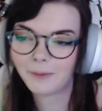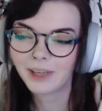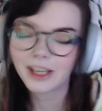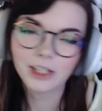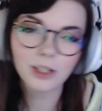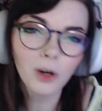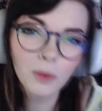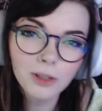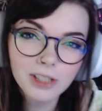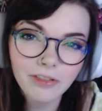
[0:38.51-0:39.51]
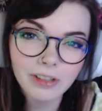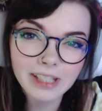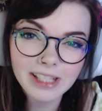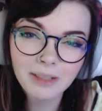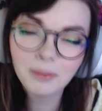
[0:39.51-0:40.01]
Star Wars, if you're
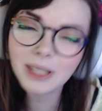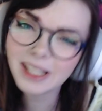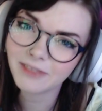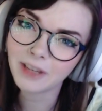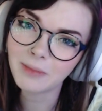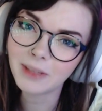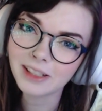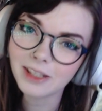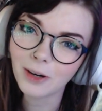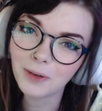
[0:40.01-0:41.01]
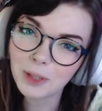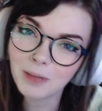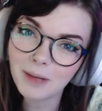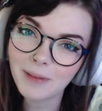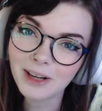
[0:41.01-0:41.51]
listening, please invite me to the Star Wars
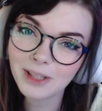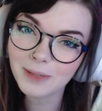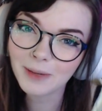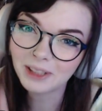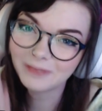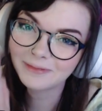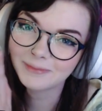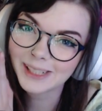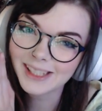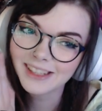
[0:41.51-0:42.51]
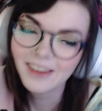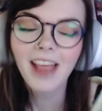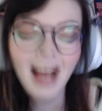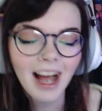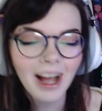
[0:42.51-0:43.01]
premieres as well, please.
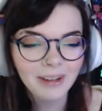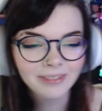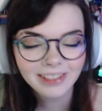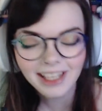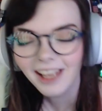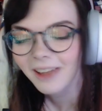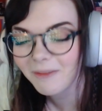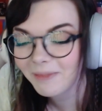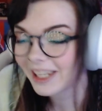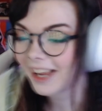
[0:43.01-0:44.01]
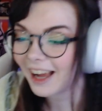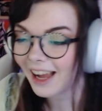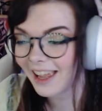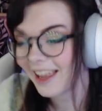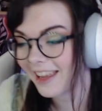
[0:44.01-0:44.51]
But yeah,
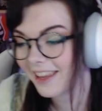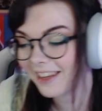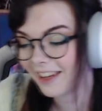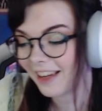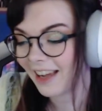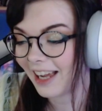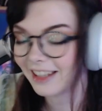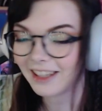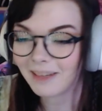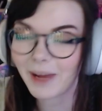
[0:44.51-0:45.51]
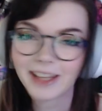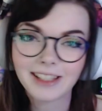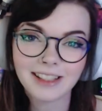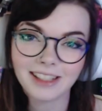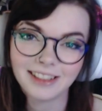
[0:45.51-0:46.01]
I had the
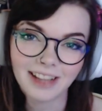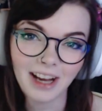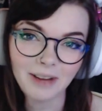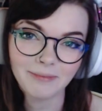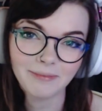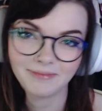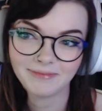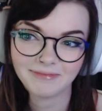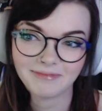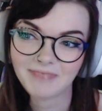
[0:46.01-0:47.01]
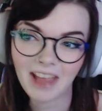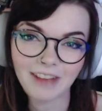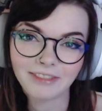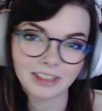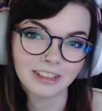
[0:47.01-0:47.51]
best time
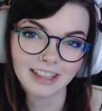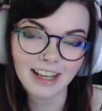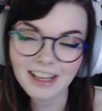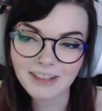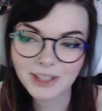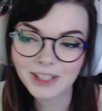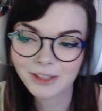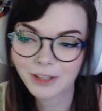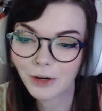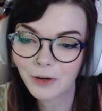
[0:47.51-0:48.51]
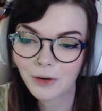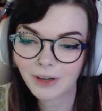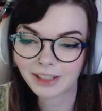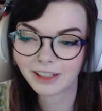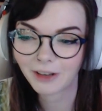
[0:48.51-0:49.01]
ever. It was so
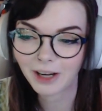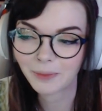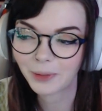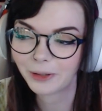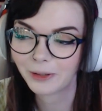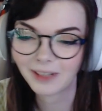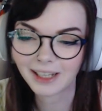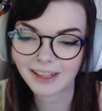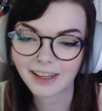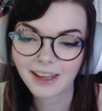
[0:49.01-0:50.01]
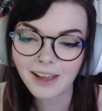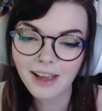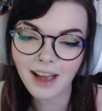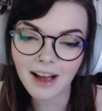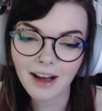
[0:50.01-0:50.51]
incredible. Like,
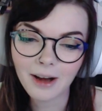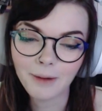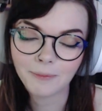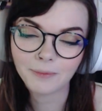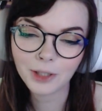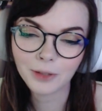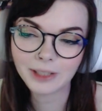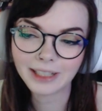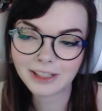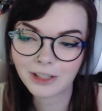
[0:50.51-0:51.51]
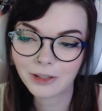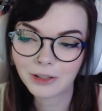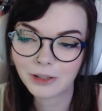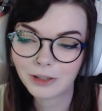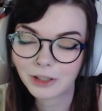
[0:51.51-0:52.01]
going
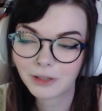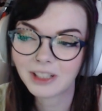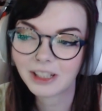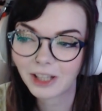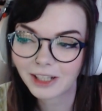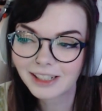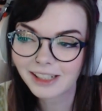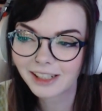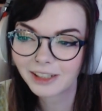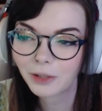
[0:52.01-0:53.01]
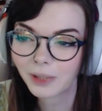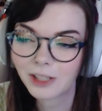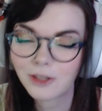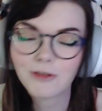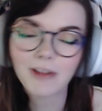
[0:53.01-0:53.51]
to London, going
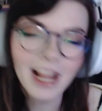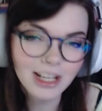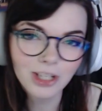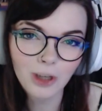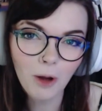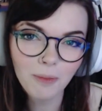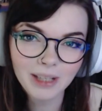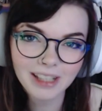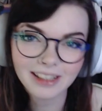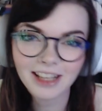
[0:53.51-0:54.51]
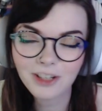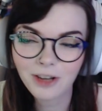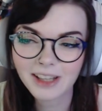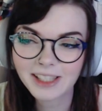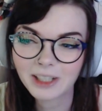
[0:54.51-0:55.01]
dress shopping, and then
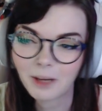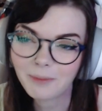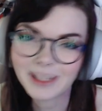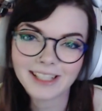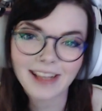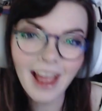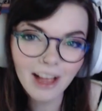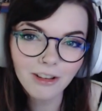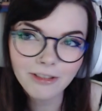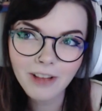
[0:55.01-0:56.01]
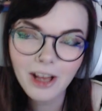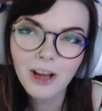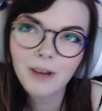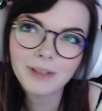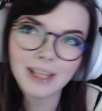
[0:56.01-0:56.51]
dressing up as an elf
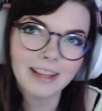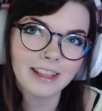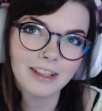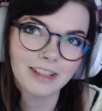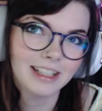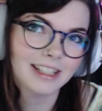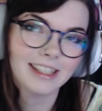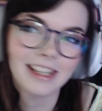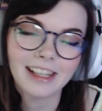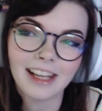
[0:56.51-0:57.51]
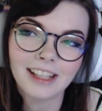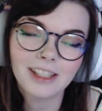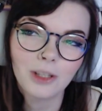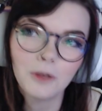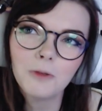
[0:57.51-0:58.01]
was like the greatest thing. And
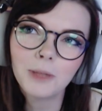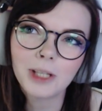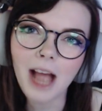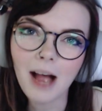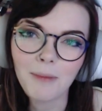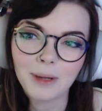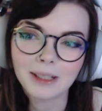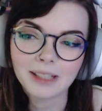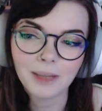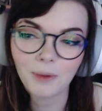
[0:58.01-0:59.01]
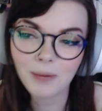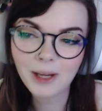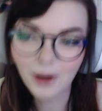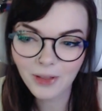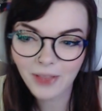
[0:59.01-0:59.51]
so much happened. Like when we
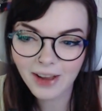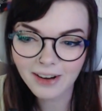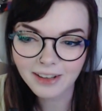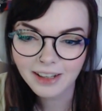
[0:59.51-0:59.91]
got there,